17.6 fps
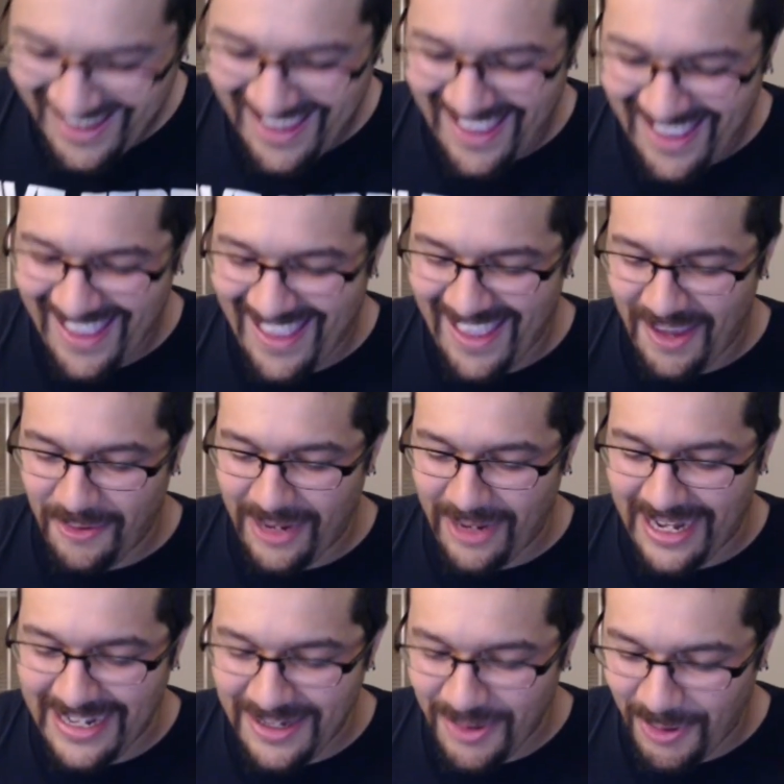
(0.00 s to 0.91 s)

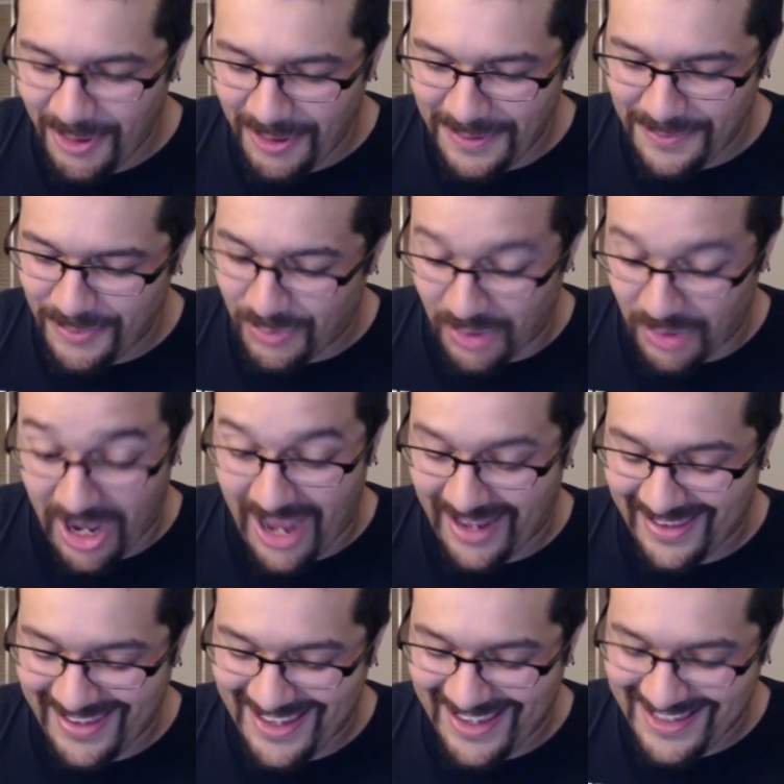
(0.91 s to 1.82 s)
Randy Orton,
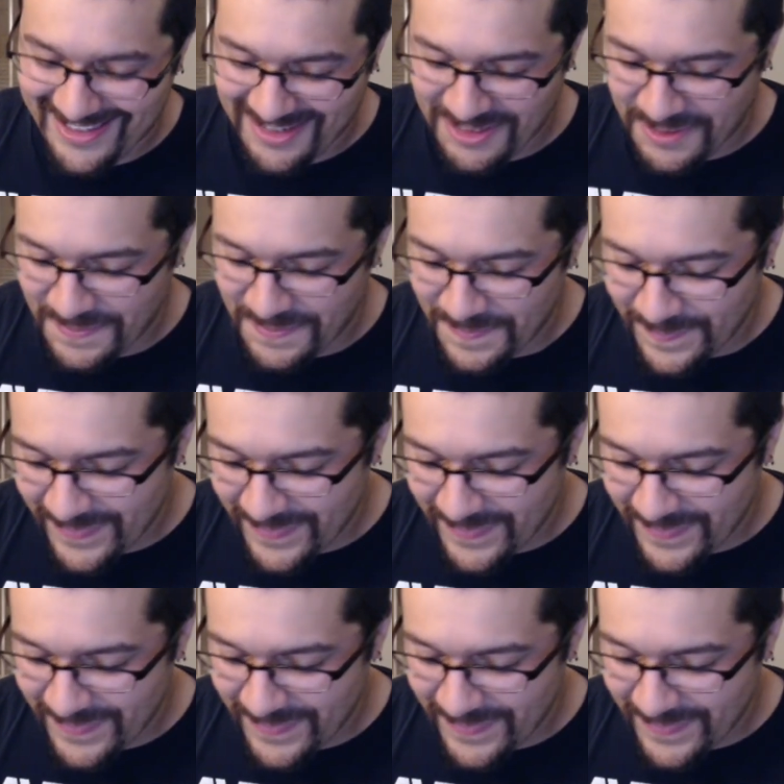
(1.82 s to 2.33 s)
Brock Lesnar,